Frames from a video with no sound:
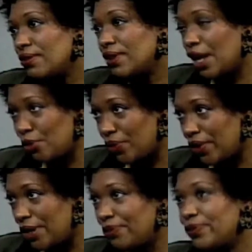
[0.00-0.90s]

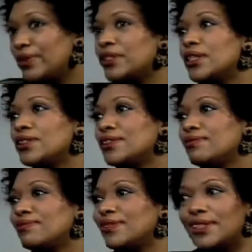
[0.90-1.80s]
library, which has
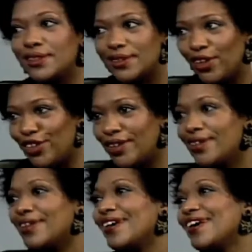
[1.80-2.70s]
just started,
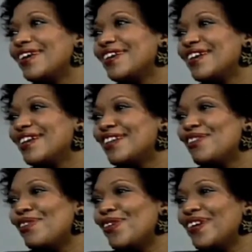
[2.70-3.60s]
and it's
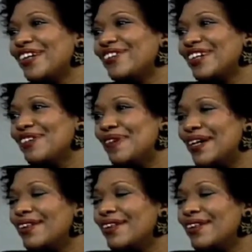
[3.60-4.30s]
rolling really well.